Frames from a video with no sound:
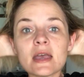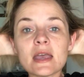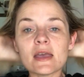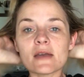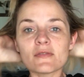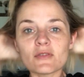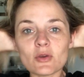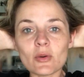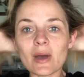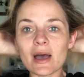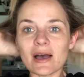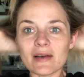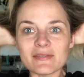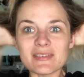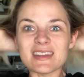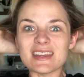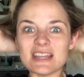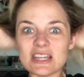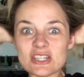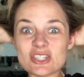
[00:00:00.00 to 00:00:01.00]
If you
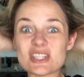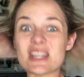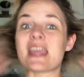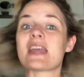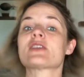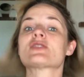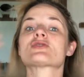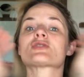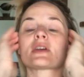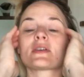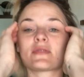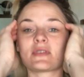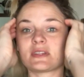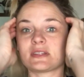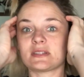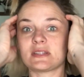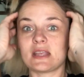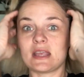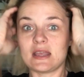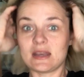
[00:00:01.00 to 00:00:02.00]
have any dandruff,
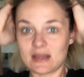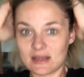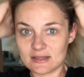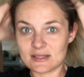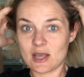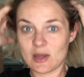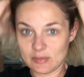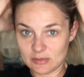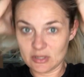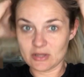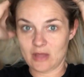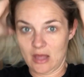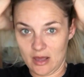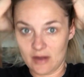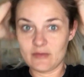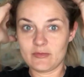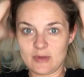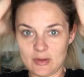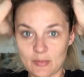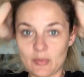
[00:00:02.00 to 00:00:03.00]
it has helped a
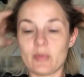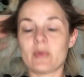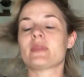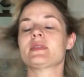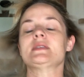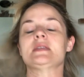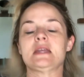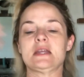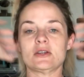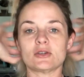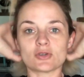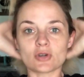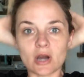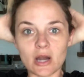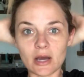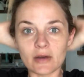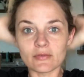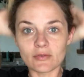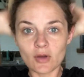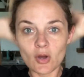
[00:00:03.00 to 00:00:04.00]
lot of people with
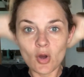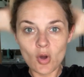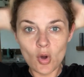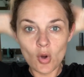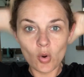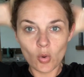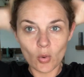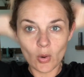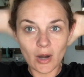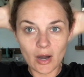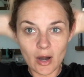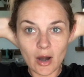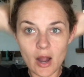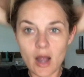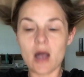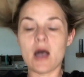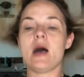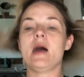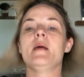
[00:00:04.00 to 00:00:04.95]
dandruff or